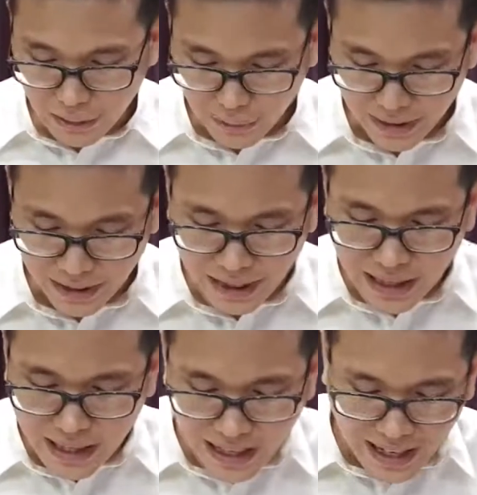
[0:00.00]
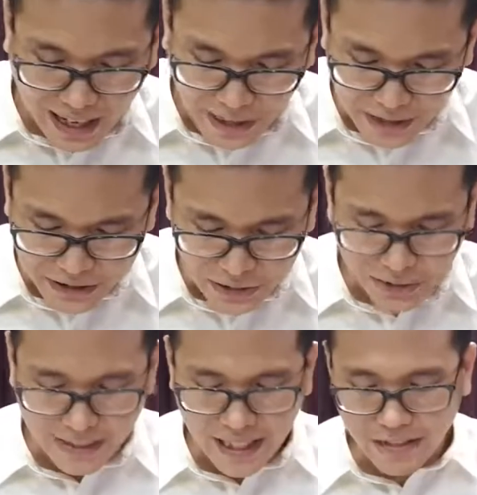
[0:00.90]
Well, a
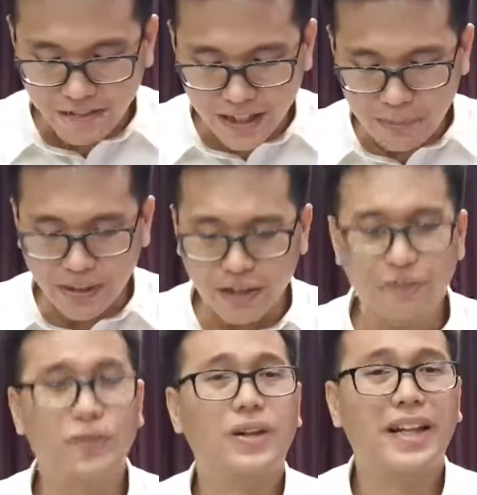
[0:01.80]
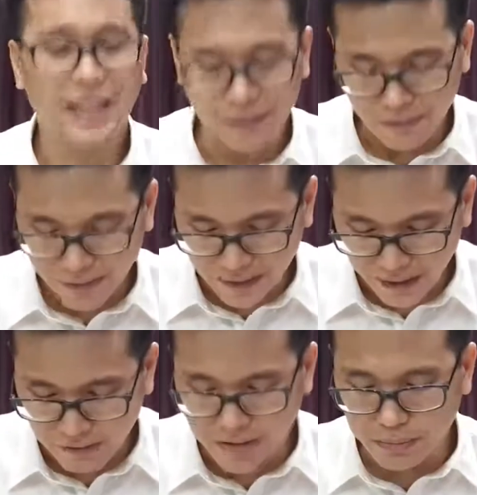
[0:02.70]
short life can be a full life
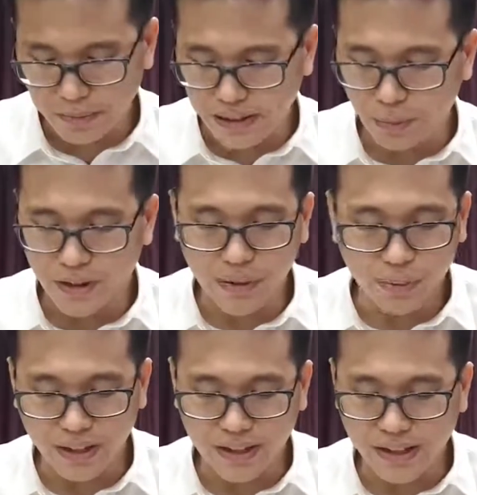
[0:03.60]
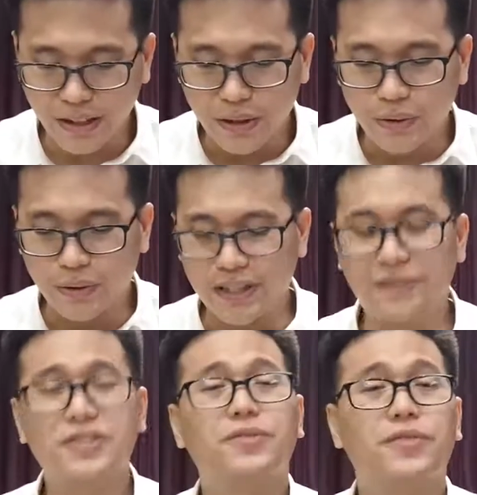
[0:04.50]
if spent with the one who
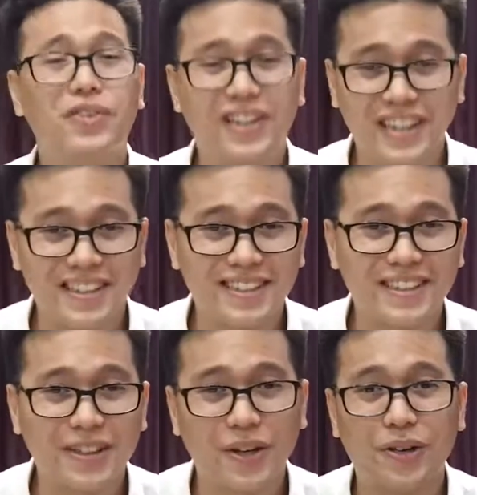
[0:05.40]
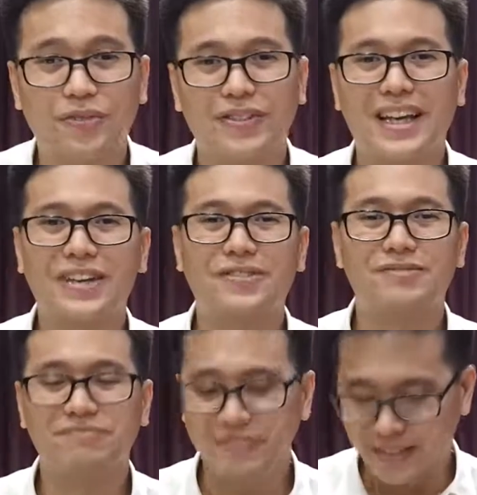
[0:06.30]
gives fullness of life.
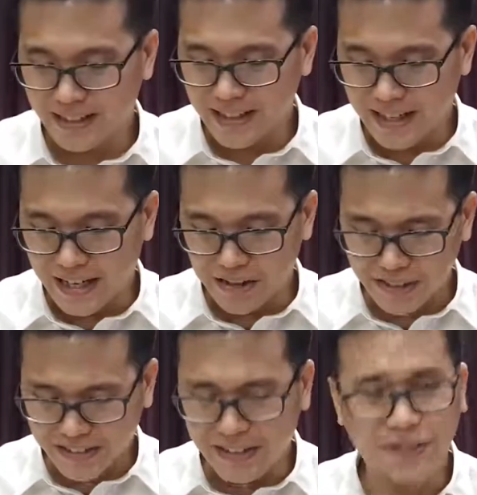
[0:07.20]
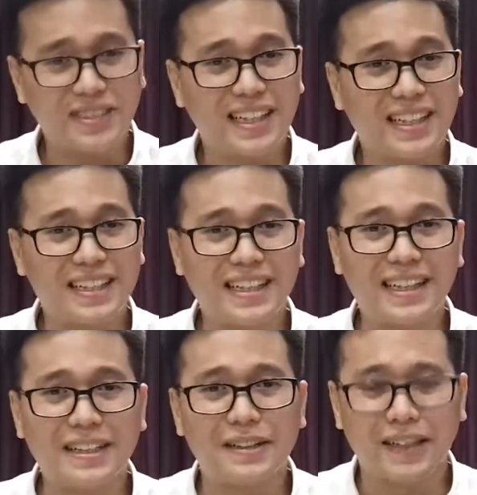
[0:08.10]
I'm gonna try to say that
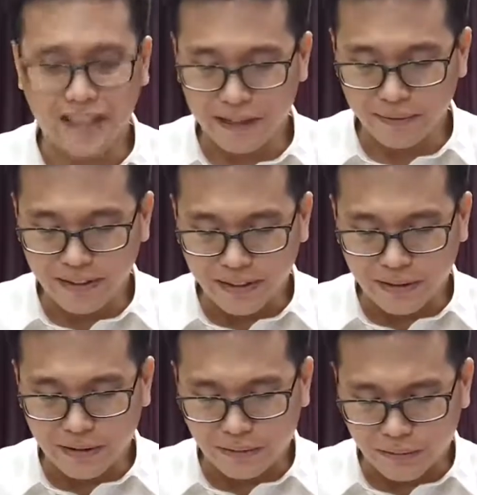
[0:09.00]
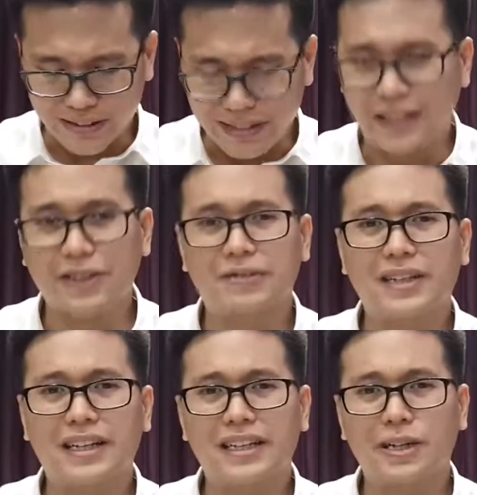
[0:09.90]
again. I was kind of
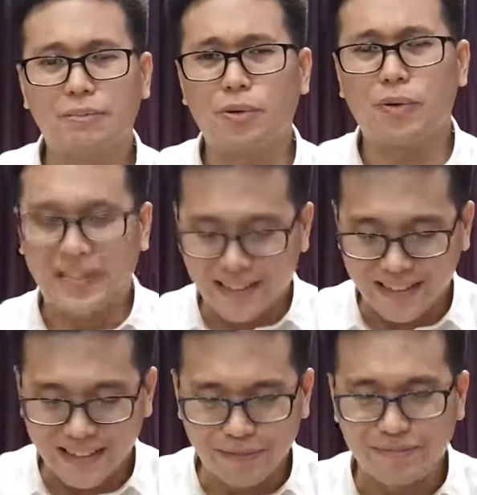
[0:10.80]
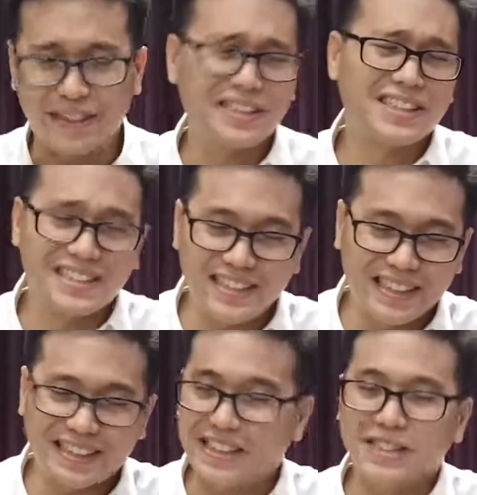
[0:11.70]
a, a little poetic there, and just
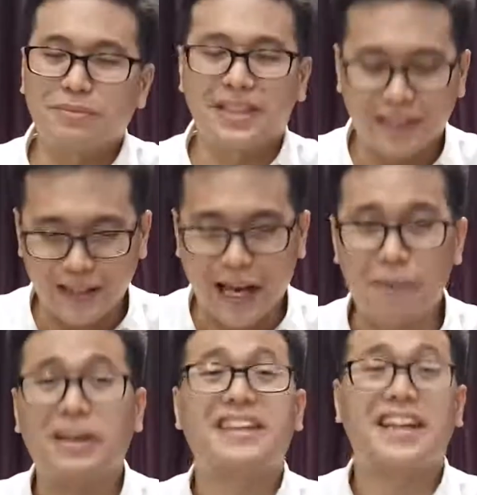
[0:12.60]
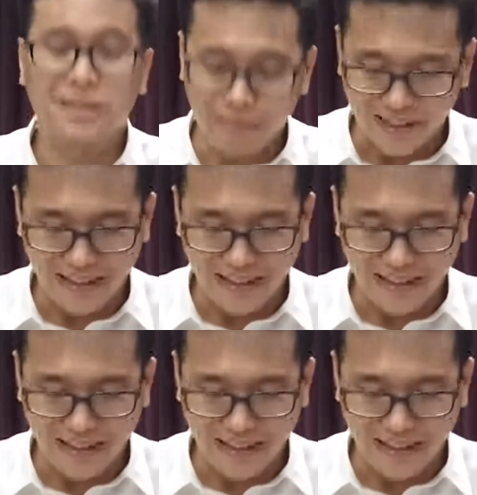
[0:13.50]
that's just me. It, I may not be.